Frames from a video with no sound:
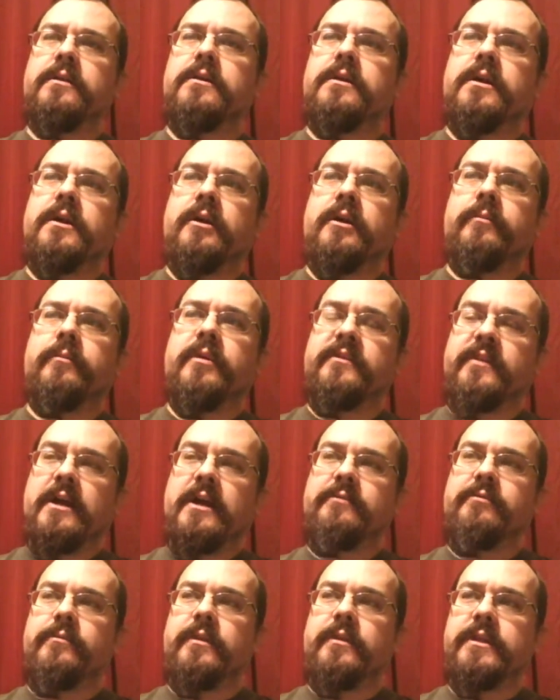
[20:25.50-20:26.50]

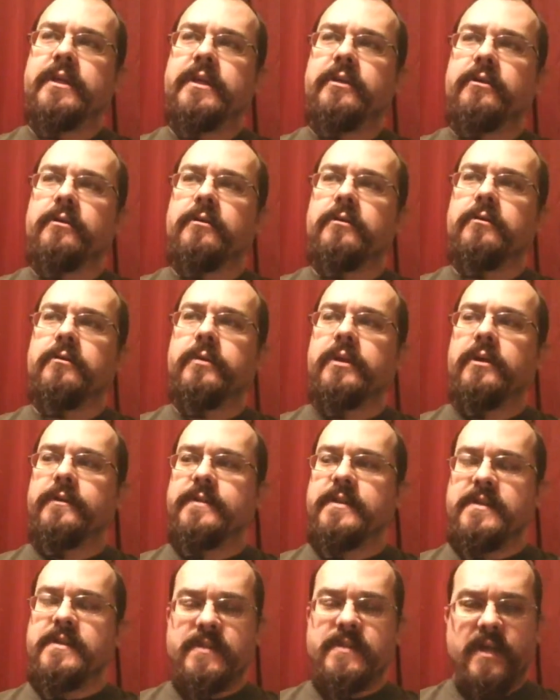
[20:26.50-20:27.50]
aside from the leader,
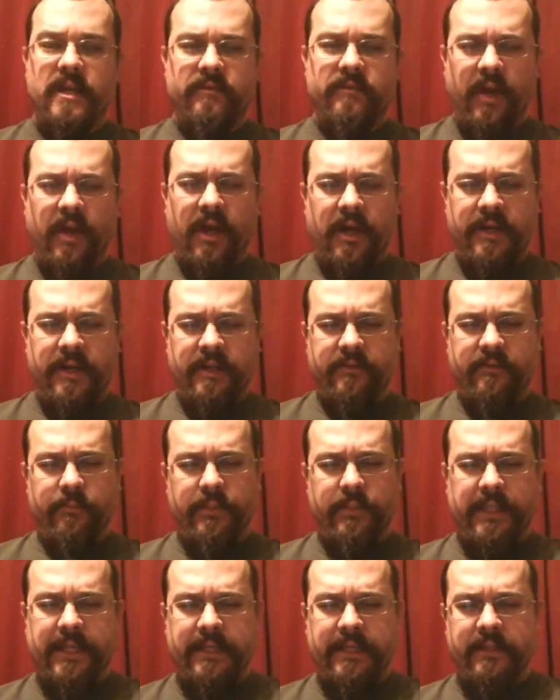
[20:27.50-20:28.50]
wield these kind of onyx
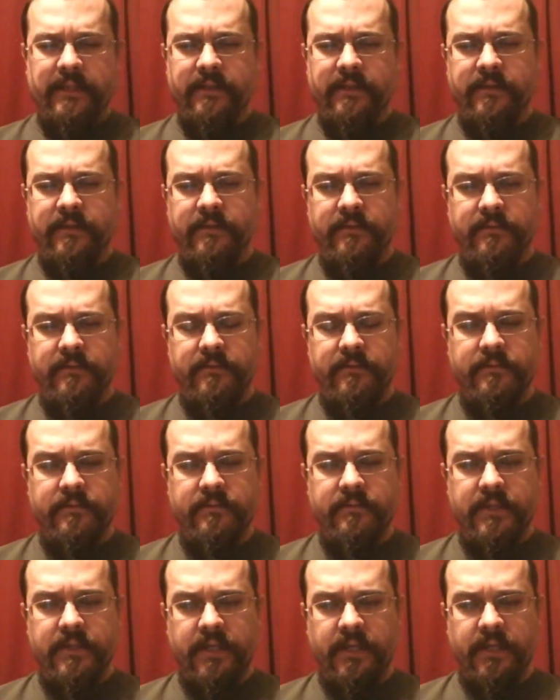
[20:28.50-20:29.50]
bladed
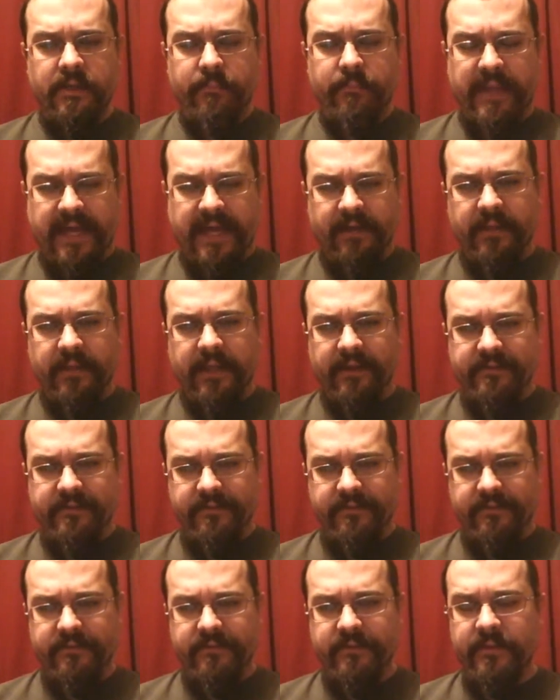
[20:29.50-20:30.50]
battle
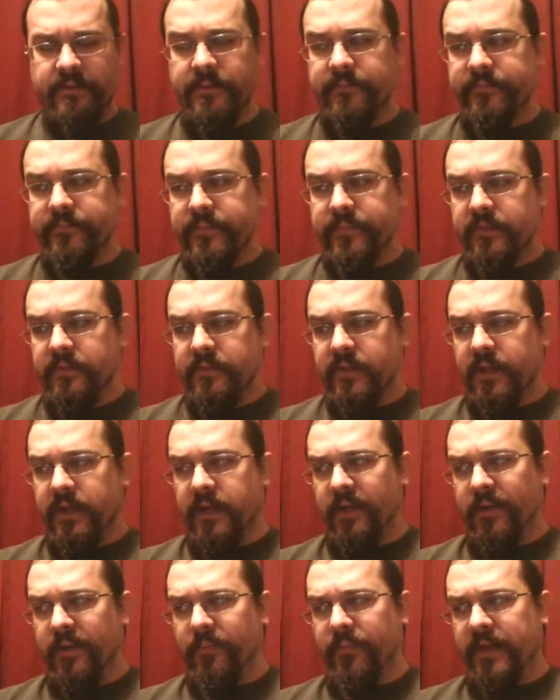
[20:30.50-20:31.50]
axes
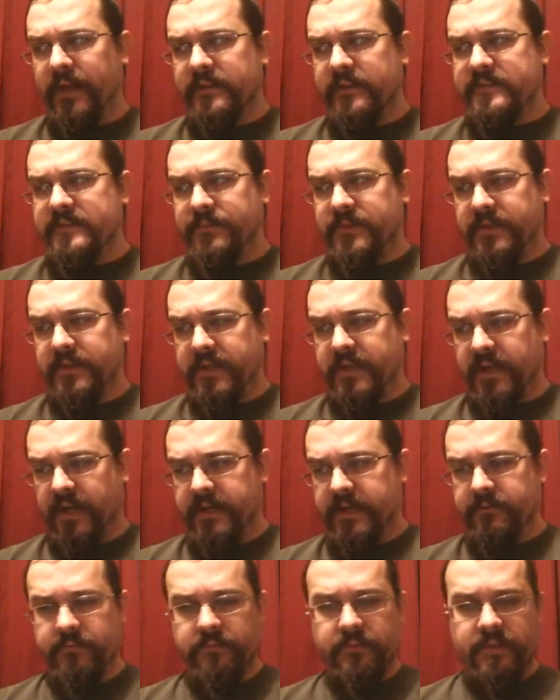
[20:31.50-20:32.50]
that seem to
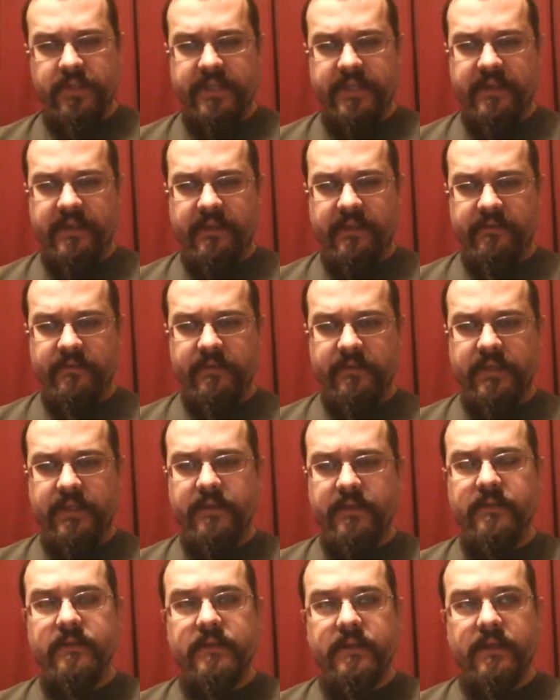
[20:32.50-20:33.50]
cut really
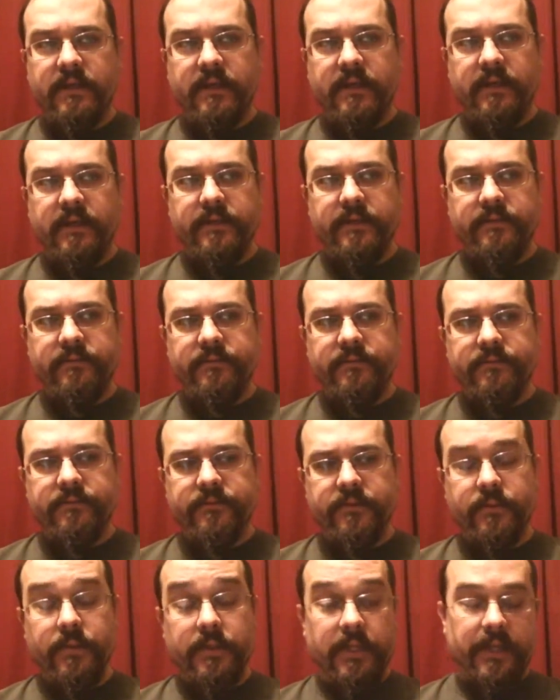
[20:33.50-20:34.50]
easily
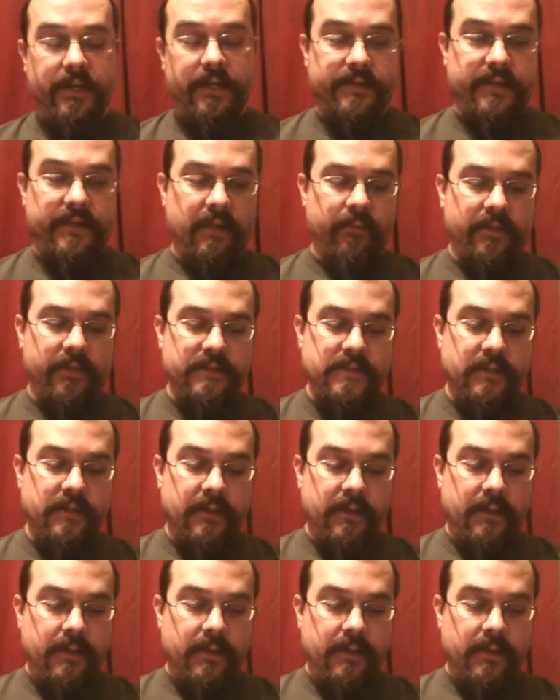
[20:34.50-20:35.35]
and do a lot of damage.